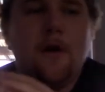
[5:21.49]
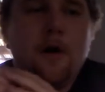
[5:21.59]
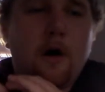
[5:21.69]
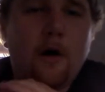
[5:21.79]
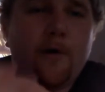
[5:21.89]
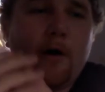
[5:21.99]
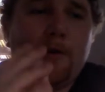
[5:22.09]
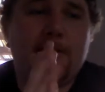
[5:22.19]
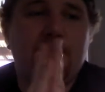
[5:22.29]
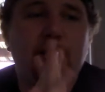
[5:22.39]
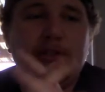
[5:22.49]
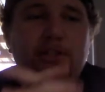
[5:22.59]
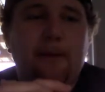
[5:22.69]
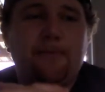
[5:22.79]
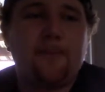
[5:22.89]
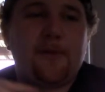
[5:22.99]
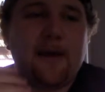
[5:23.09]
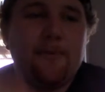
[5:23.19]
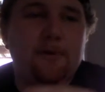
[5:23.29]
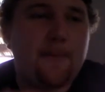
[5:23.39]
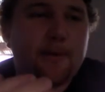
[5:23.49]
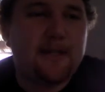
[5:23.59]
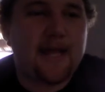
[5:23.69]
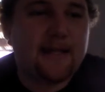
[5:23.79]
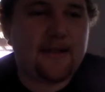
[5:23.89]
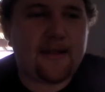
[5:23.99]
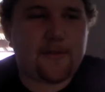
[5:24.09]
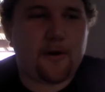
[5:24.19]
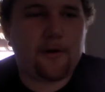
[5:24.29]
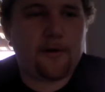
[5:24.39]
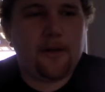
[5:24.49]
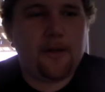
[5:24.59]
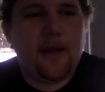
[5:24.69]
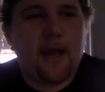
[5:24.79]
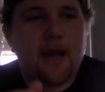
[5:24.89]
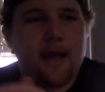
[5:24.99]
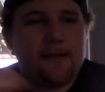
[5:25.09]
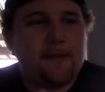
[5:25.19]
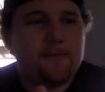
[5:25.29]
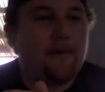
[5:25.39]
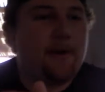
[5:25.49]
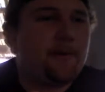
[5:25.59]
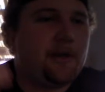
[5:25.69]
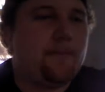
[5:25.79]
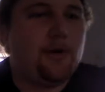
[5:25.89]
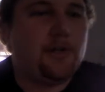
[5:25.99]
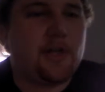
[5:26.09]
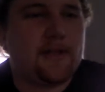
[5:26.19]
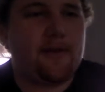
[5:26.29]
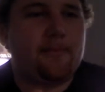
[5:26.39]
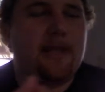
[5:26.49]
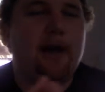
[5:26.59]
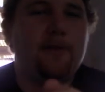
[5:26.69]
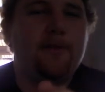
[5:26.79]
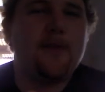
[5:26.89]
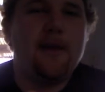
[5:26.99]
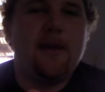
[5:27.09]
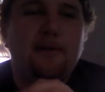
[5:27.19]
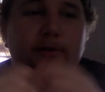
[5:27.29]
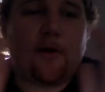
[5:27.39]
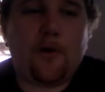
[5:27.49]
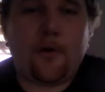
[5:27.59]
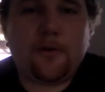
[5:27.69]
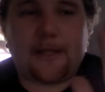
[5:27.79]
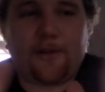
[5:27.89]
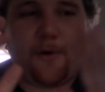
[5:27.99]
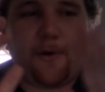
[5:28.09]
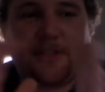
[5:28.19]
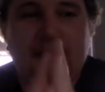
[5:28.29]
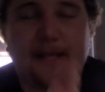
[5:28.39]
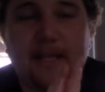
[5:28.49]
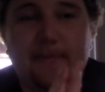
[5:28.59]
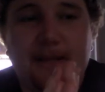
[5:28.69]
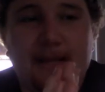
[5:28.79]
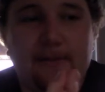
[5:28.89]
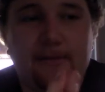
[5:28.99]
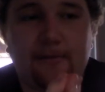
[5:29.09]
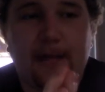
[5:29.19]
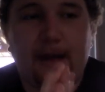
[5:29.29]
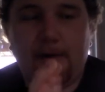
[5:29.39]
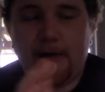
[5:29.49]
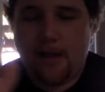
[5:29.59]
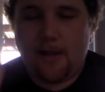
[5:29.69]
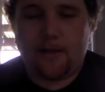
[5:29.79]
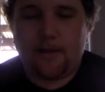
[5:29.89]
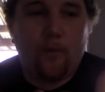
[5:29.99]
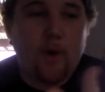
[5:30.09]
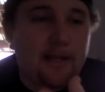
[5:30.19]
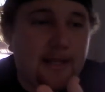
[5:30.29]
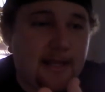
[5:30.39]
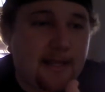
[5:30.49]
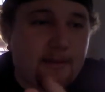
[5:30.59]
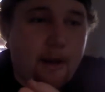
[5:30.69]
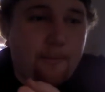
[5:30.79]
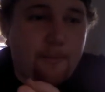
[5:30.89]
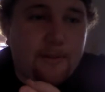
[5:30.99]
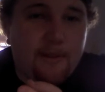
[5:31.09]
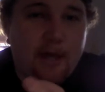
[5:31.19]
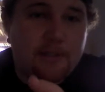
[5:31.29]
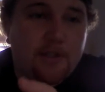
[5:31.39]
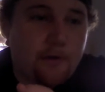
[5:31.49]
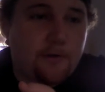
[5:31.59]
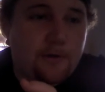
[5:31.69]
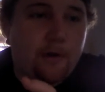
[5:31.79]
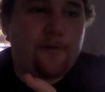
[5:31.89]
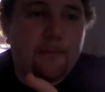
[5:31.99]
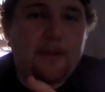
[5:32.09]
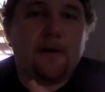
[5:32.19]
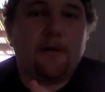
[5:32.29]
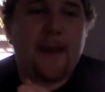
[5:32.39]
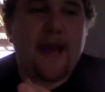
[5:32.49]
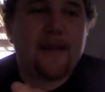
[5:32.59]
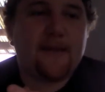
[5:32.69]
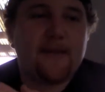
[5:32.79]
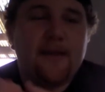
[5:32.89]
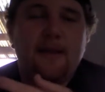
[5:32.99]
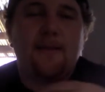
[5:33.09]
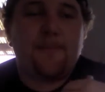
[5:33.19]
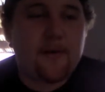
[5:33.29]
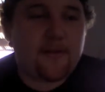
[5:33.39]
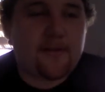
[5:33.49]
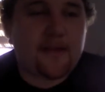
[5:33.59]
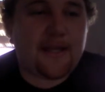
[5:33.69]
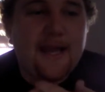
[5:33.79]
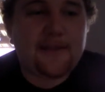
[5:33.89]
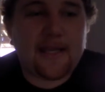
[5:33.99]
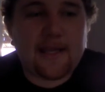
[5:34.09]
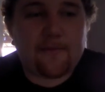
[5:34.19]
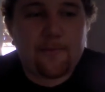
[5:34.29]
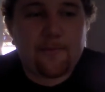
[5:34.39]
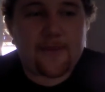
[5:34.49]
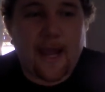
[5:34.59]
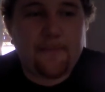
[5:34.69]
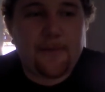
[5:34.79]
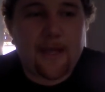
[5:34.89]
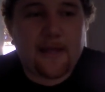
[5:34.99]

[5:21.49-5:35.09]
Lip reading: Overall, this was a good chapter. I'm glad we're coming to the end of this arc. That way we're going to push on to something else. There's a whole lot of questions that need to be answered now. You know, what is up with Joker Doflamingo's past? Personally, I think he's from Skypiea.